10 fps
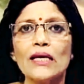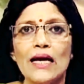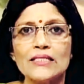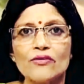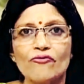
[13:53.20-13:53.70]
the
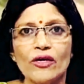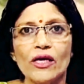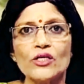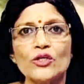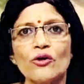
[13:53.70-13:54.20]

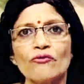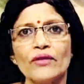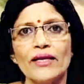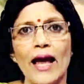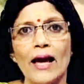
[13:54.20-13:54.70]
classification of
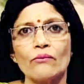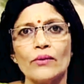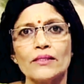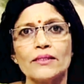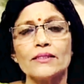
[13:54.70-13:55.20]
the
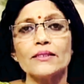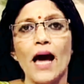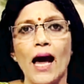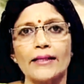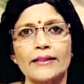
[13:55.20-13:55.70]
languages,
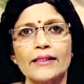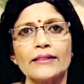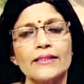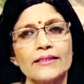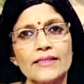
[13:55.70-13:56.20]
I
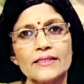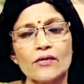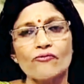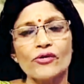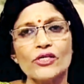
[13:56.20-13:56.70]
think this is
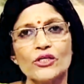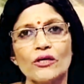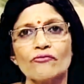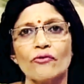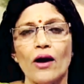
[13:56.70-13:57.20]

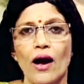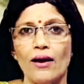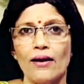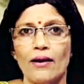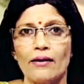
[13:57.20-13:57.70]
sufficient for
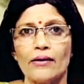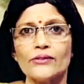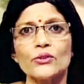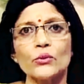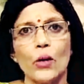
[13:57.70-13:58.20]
our
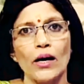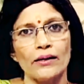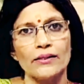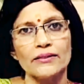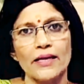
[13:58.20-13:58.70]
learners to
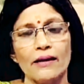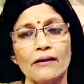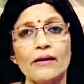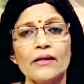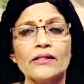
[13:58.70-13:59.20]

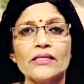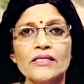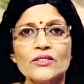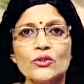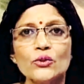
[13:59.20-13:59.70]
understand
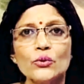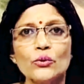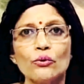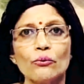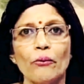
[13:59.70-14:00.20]
these
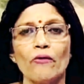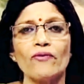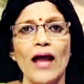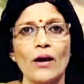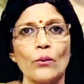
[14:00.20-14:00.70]
two groups
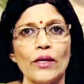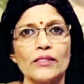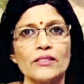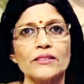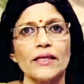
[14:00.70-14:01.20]
of
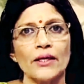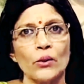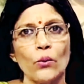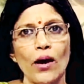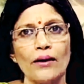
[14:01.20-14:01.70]
languages,
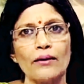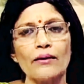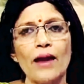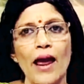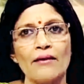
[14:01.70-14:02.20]

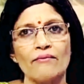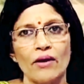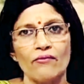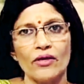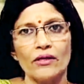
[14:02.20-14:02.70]
Indo-Aryan and
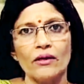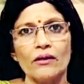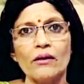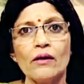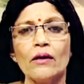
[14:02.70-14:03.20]

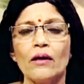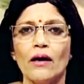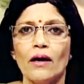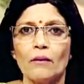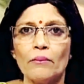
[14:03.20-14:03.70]
Dravidian,
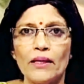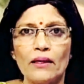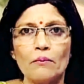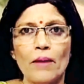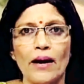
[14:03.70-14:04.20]

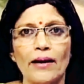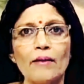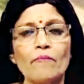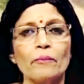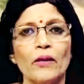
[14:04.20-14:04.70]
meaning by